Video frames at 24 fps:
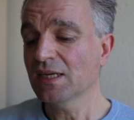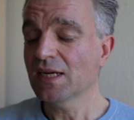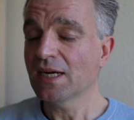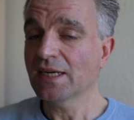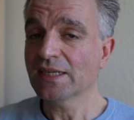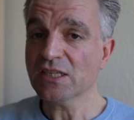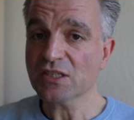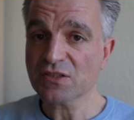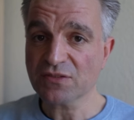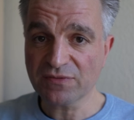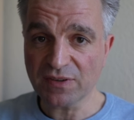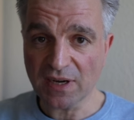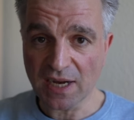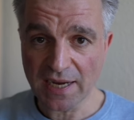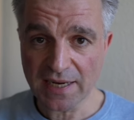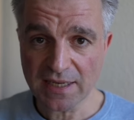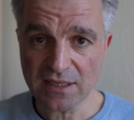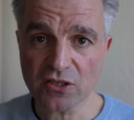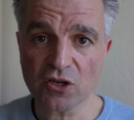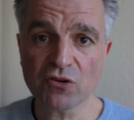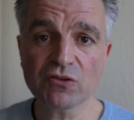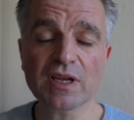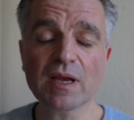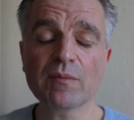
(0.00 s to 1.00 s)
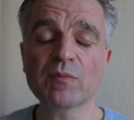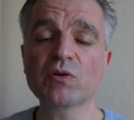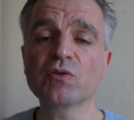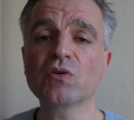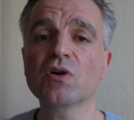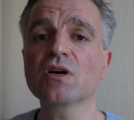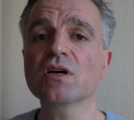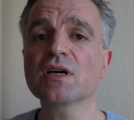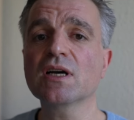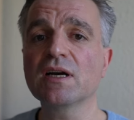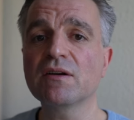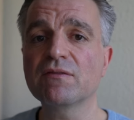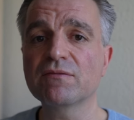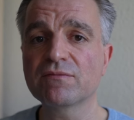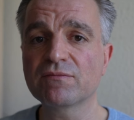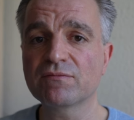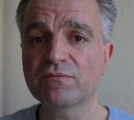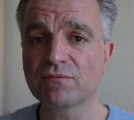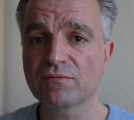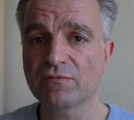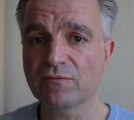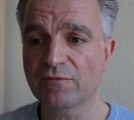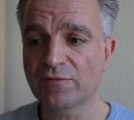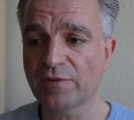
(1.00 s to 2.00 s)
And it's fine, don't get me wrong, I'm
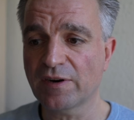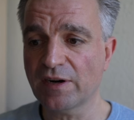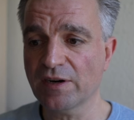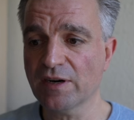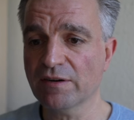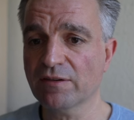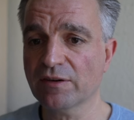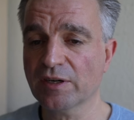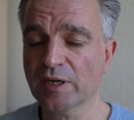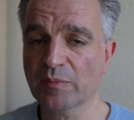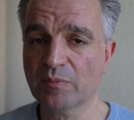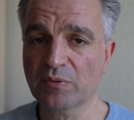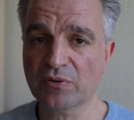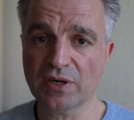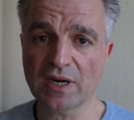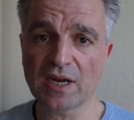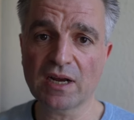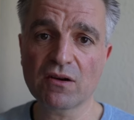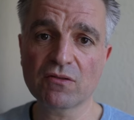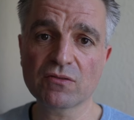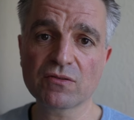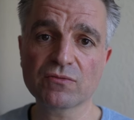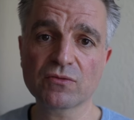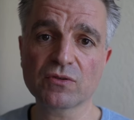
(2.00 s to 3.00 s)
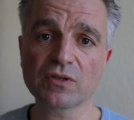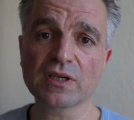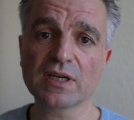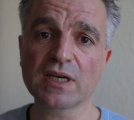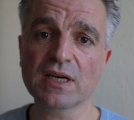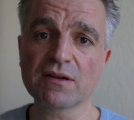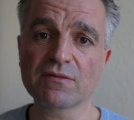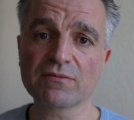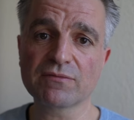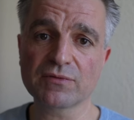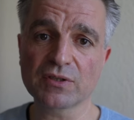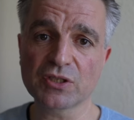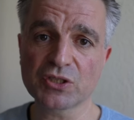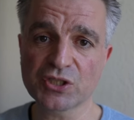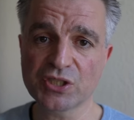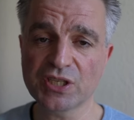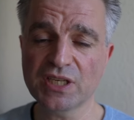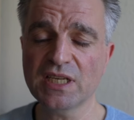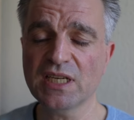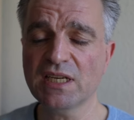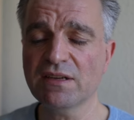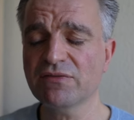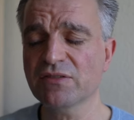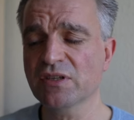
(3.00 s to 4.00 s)
very, very proud of what I've
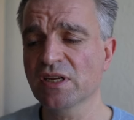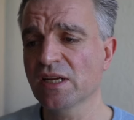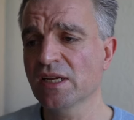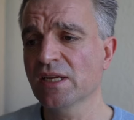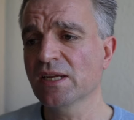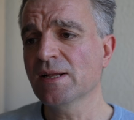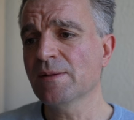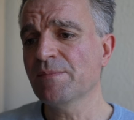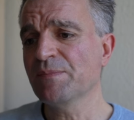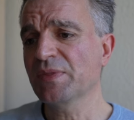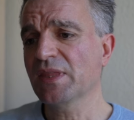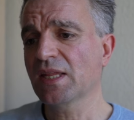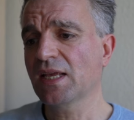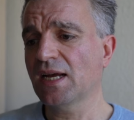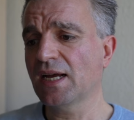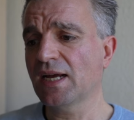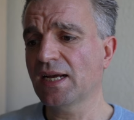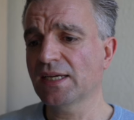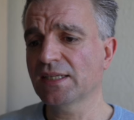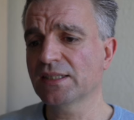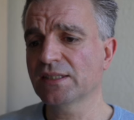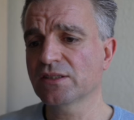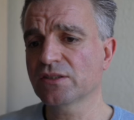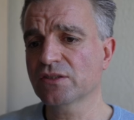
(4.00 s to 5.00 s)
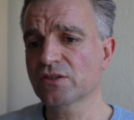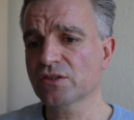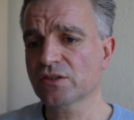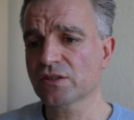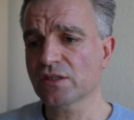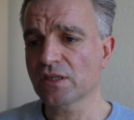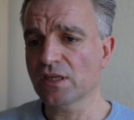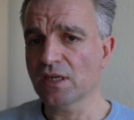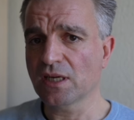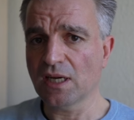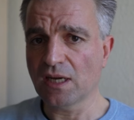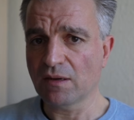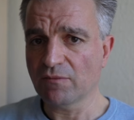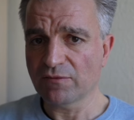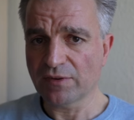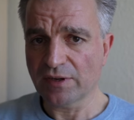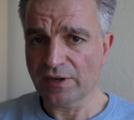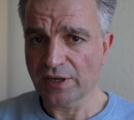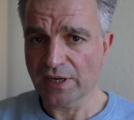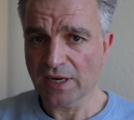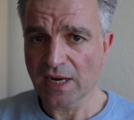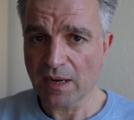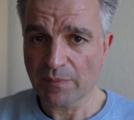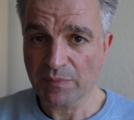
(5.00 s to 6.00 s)
achieved and I'm
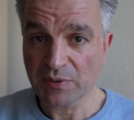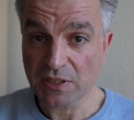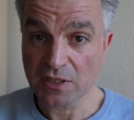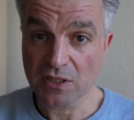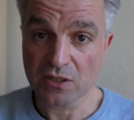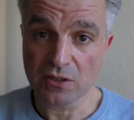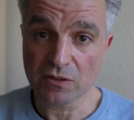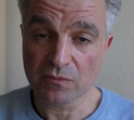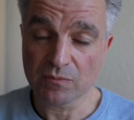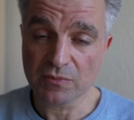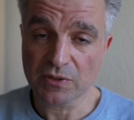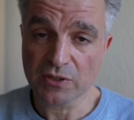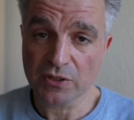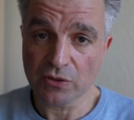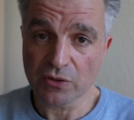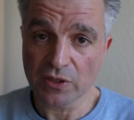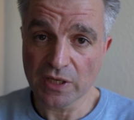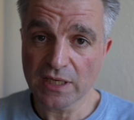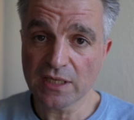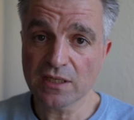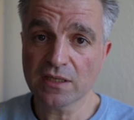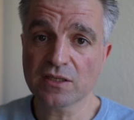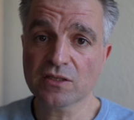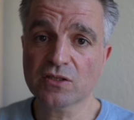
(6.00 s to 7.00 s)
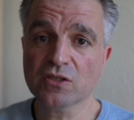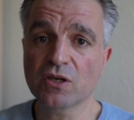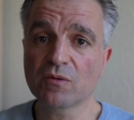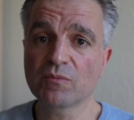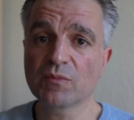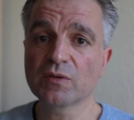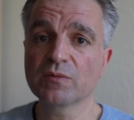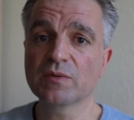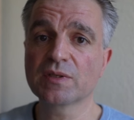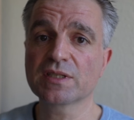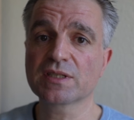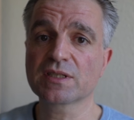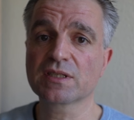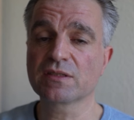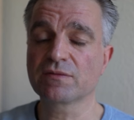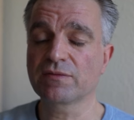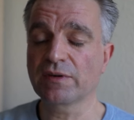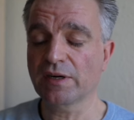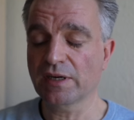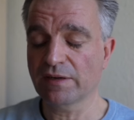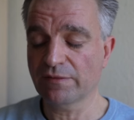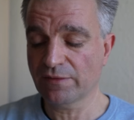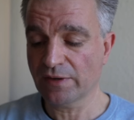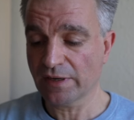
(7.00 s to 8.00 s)
very happy to hear these compliments. It's
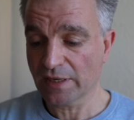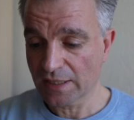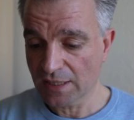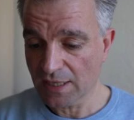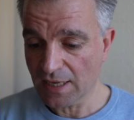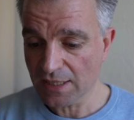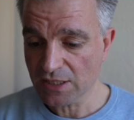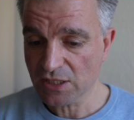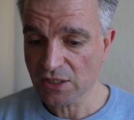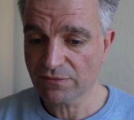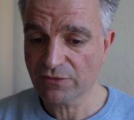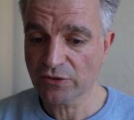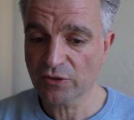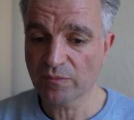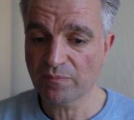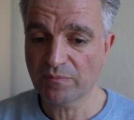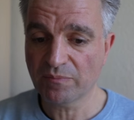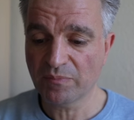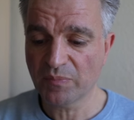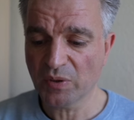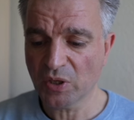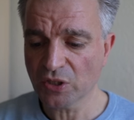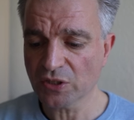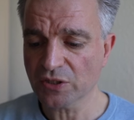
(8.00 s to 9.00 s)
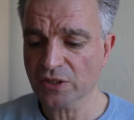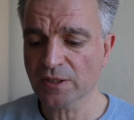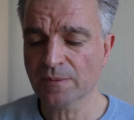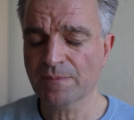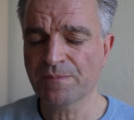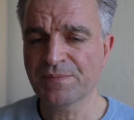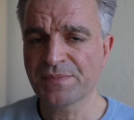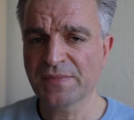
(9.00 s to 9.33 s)
very, very nice of you, but